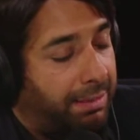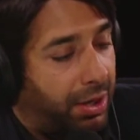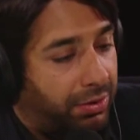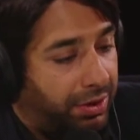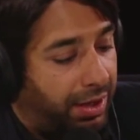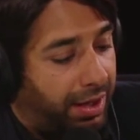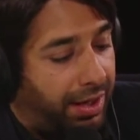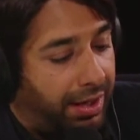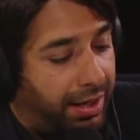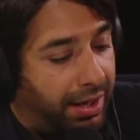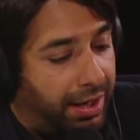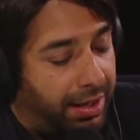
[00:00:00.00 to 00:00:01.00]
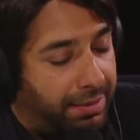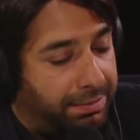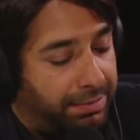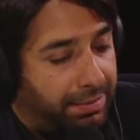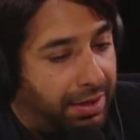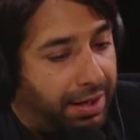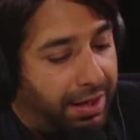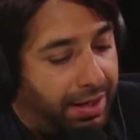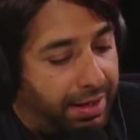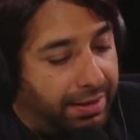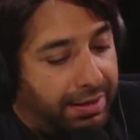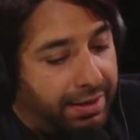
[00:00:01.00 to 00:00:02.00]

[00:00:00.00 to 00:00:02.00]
about uh, um, uh,